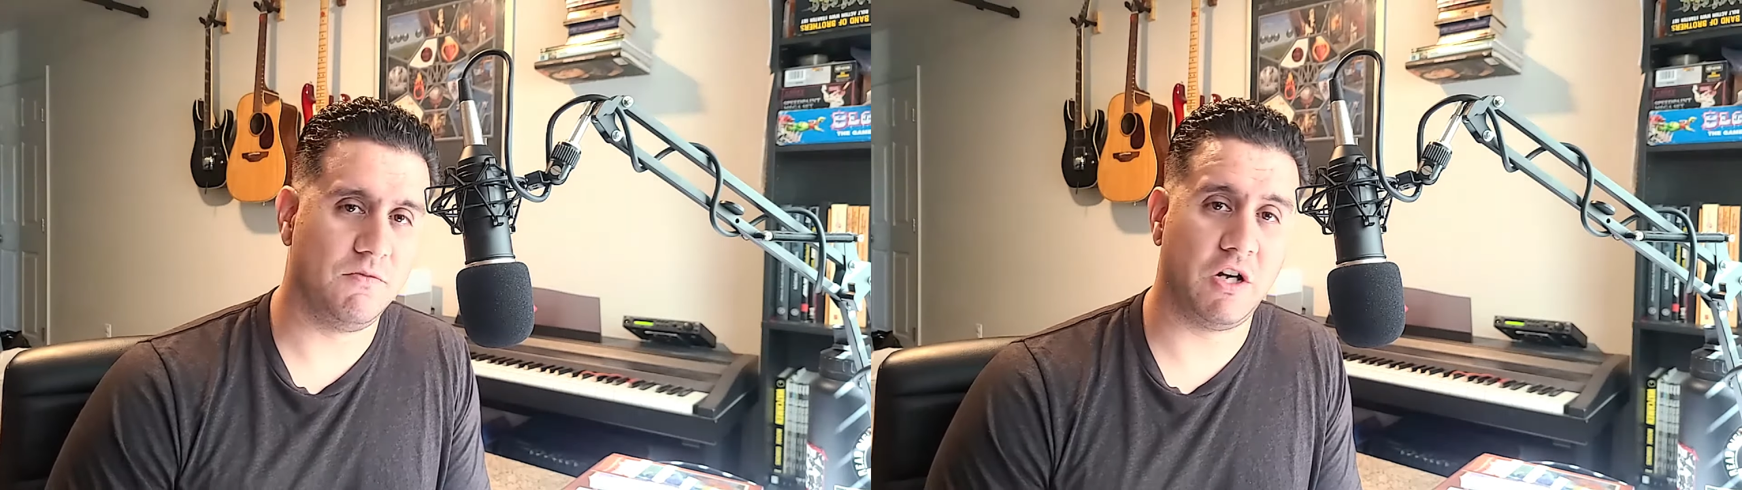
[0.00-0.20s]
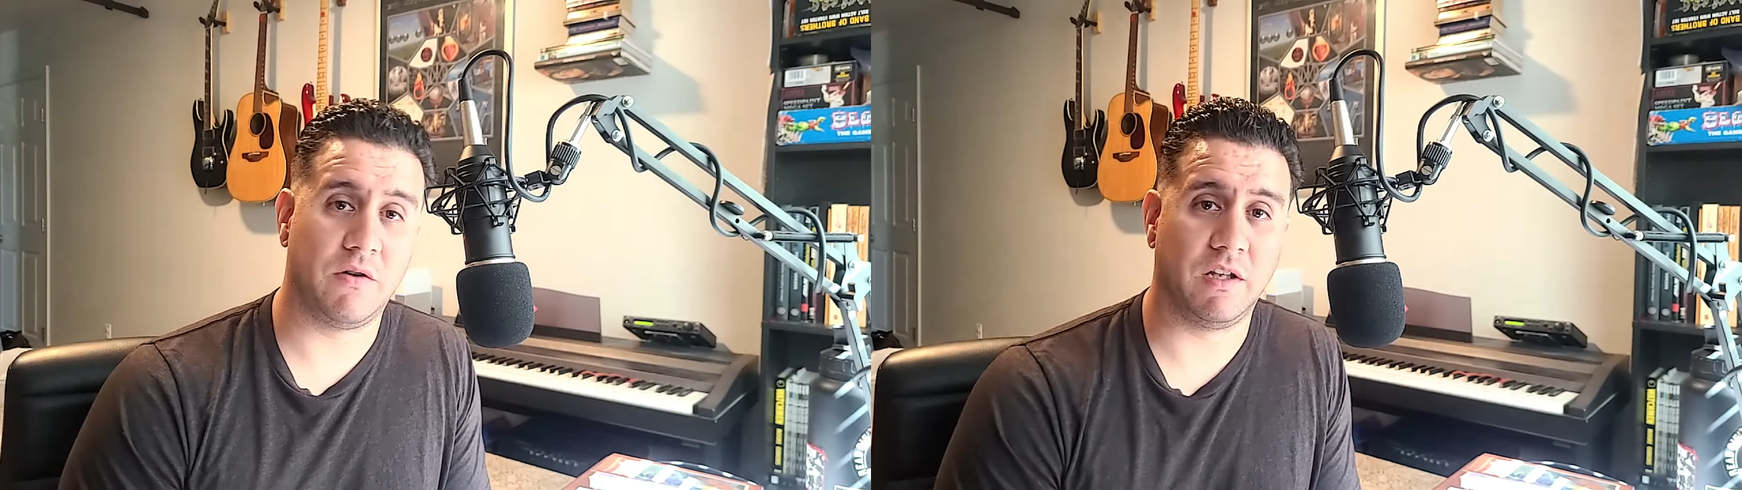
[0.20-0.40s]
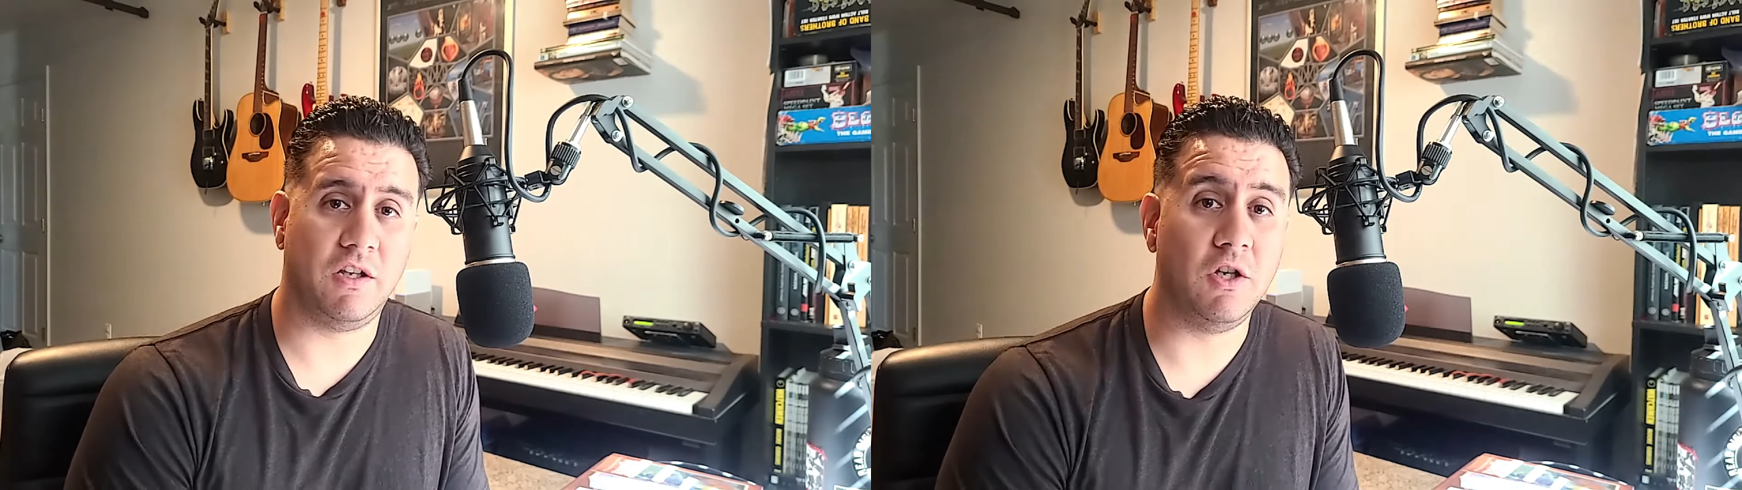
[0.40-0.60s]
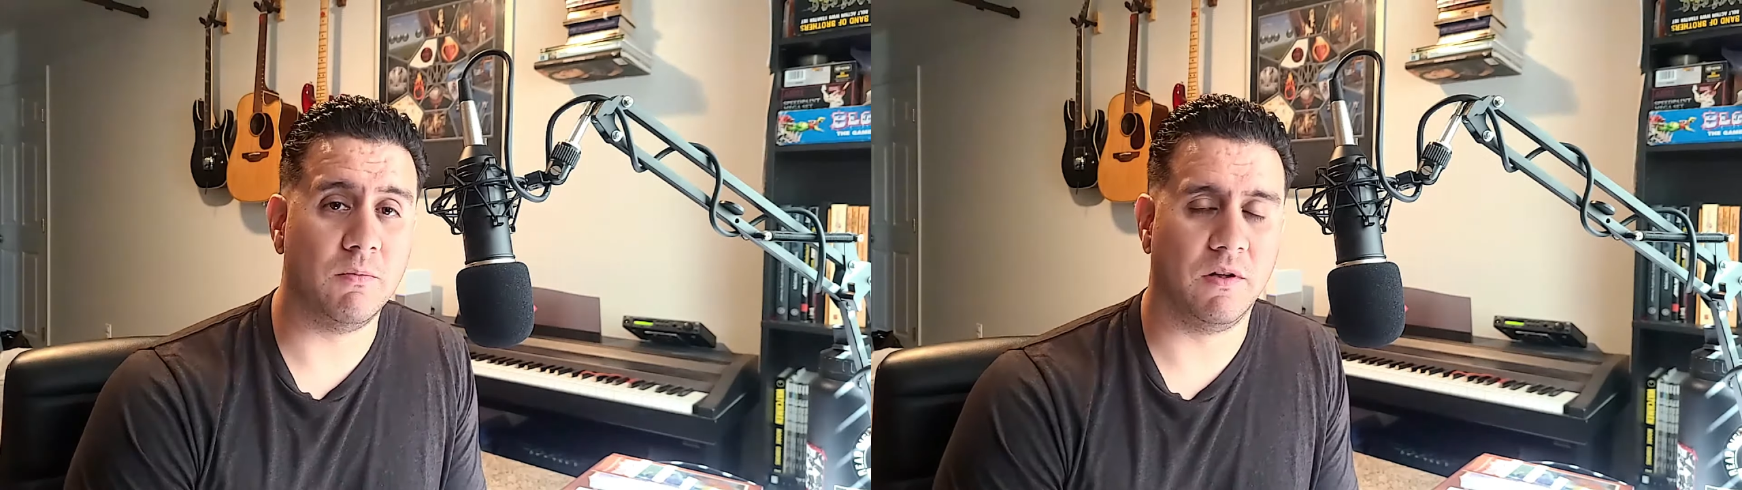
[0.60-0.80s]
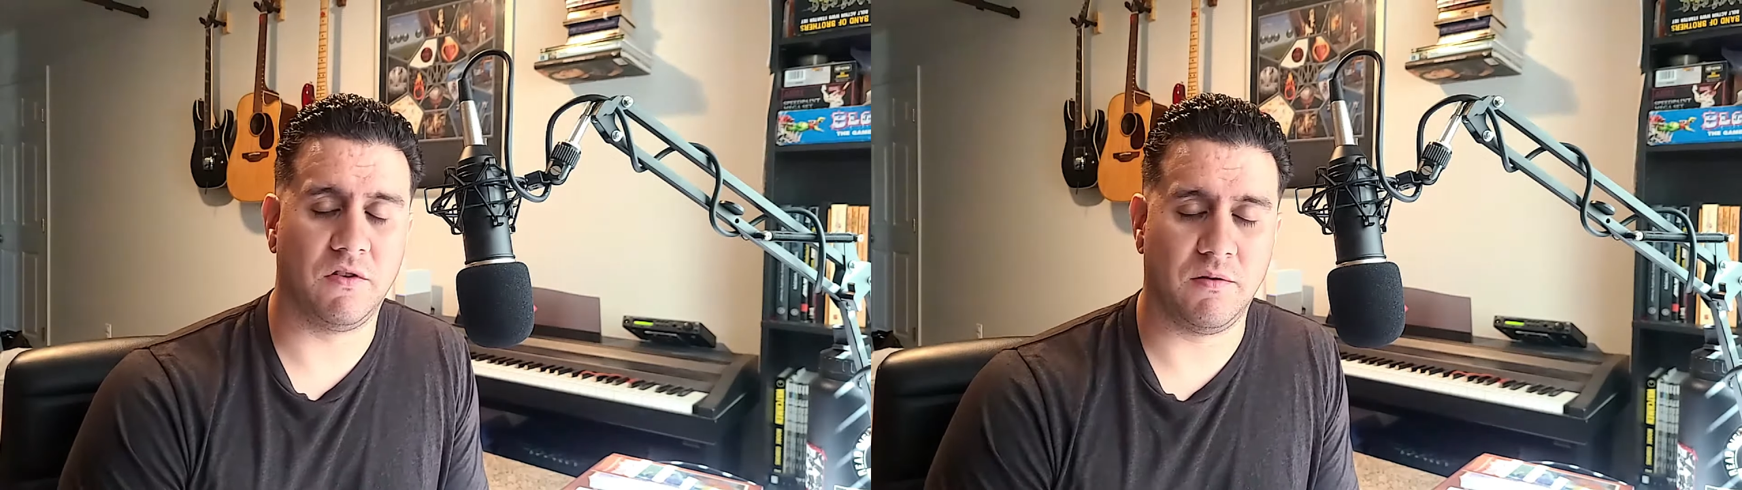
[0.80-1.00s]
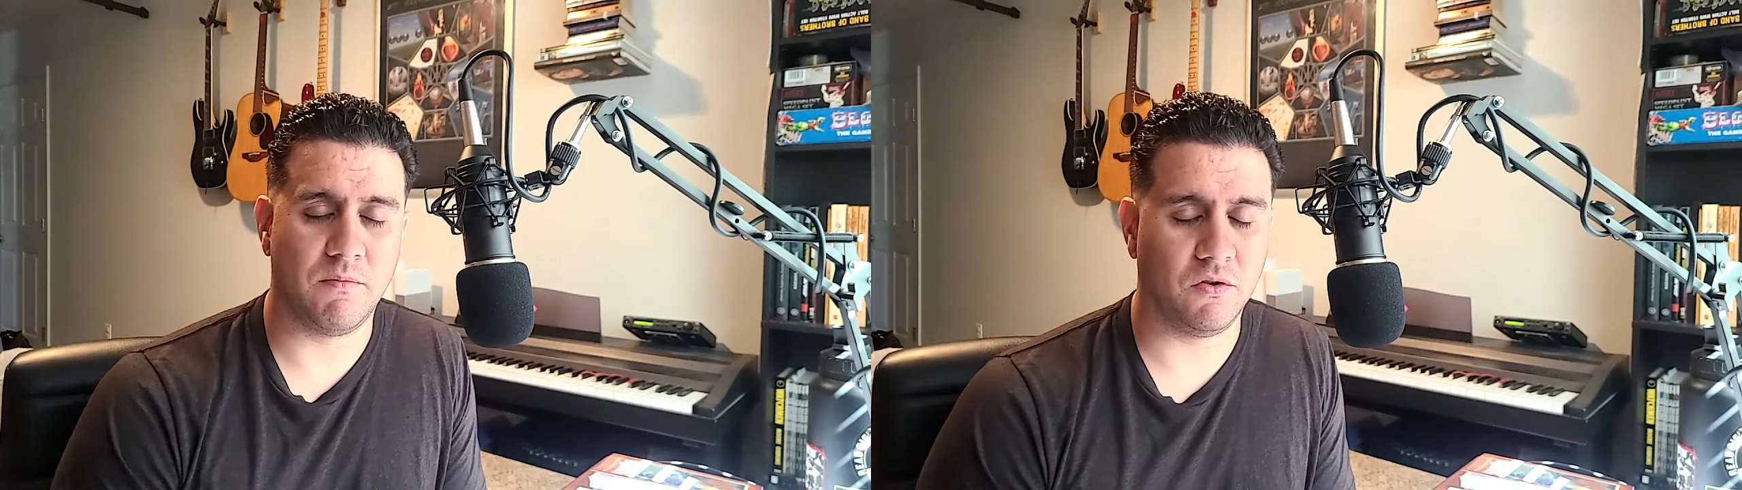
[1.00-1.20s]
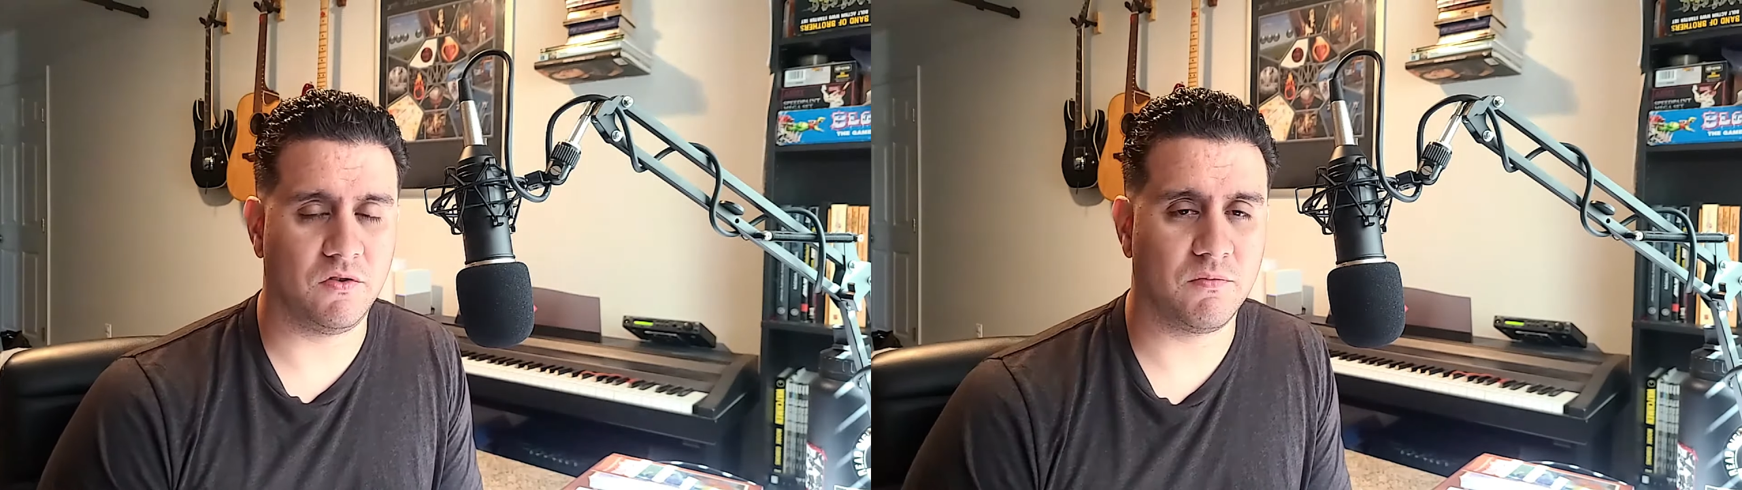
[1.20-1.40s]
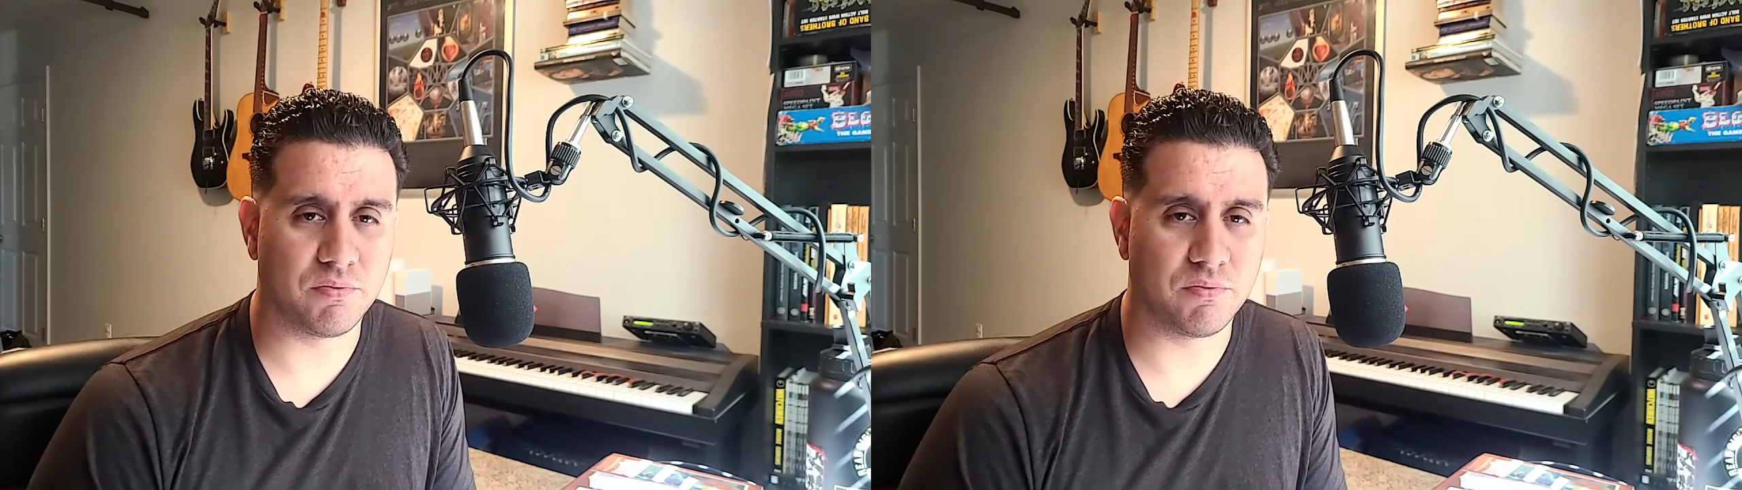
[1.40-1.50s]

generally humans are the most